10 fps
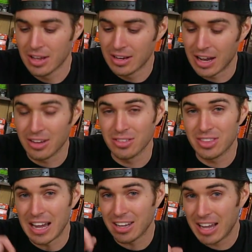Now
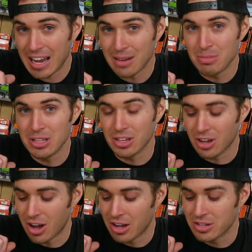that can be the
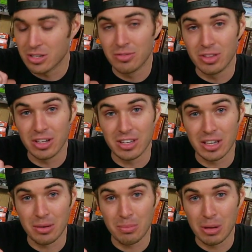cause of the
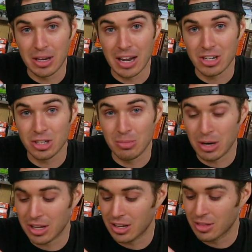Kingpin actually
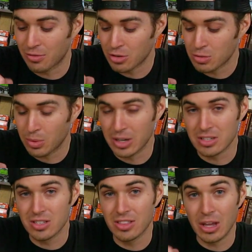breaking in the first
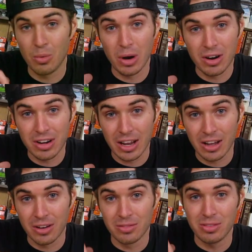place. They wear
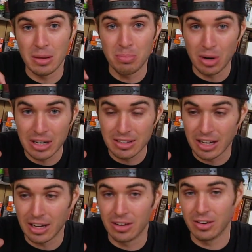down, they break
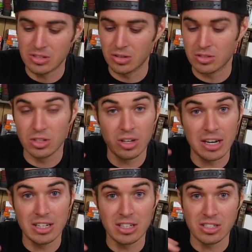down, so it's a good
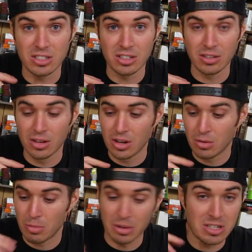idea just to
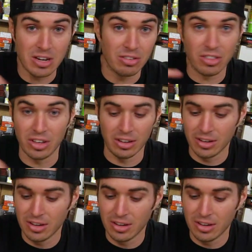replace everything.